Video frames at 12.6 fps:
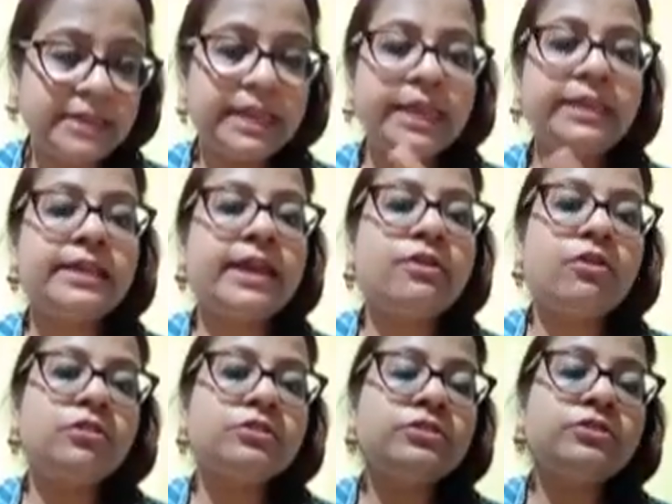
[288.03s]
It can
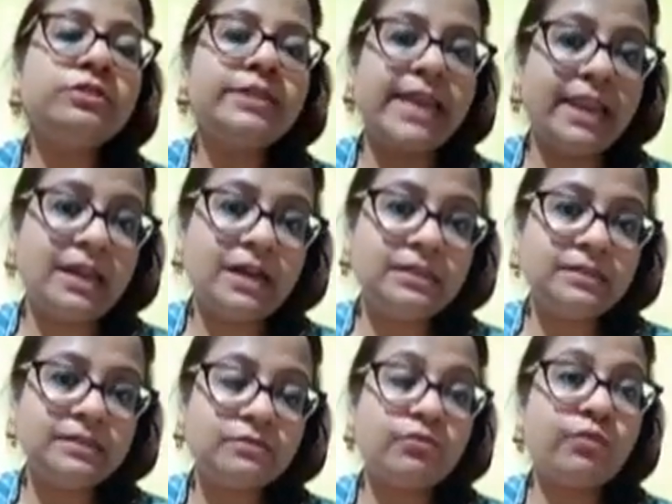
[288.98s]
also tell
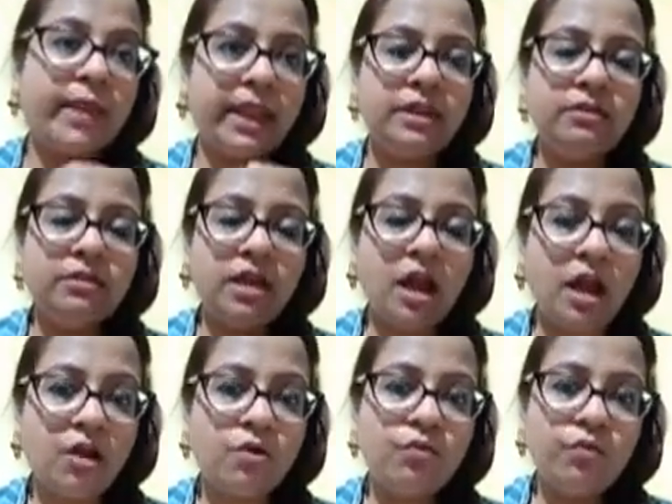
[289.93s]
us when,
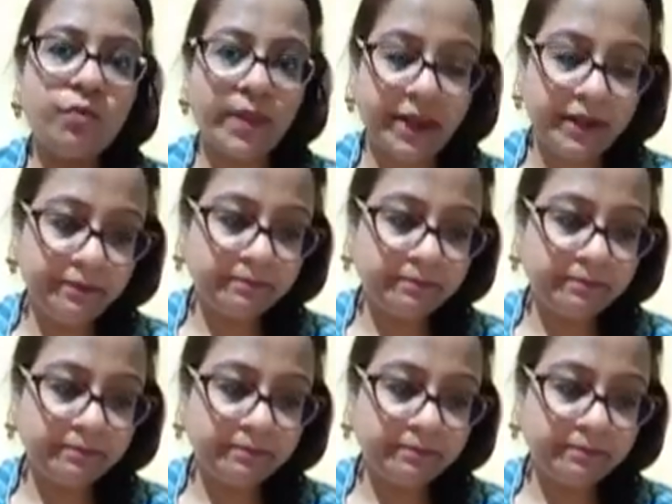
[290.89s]
how, where,